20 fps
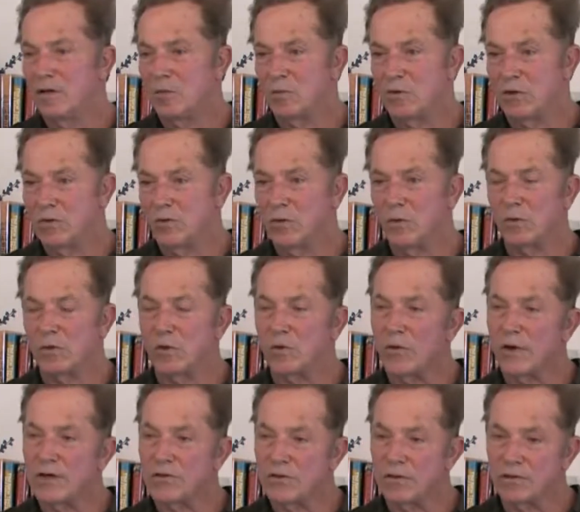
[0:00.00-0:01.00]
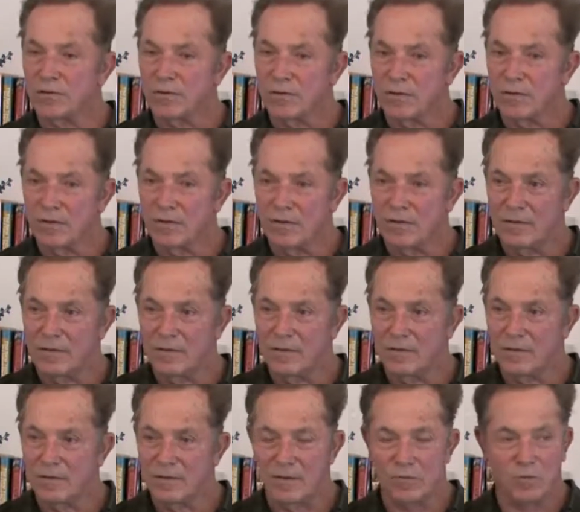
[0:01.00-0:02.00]
But if you are aggressive,
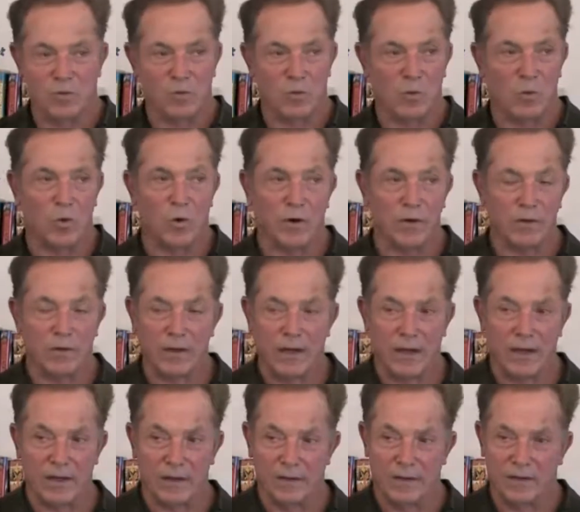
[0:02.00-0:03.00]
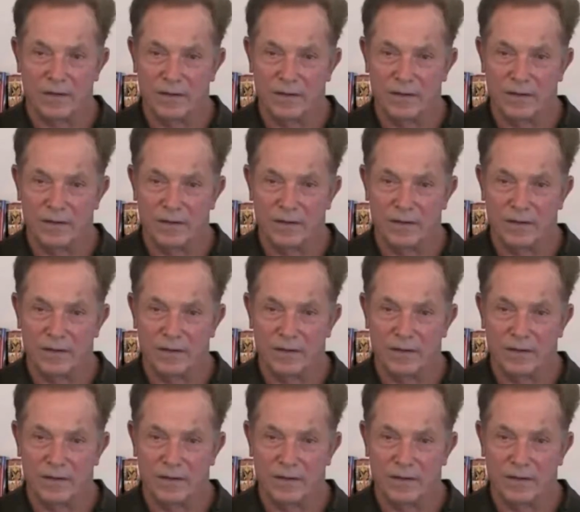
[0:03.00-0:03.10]
if you are warrior-like,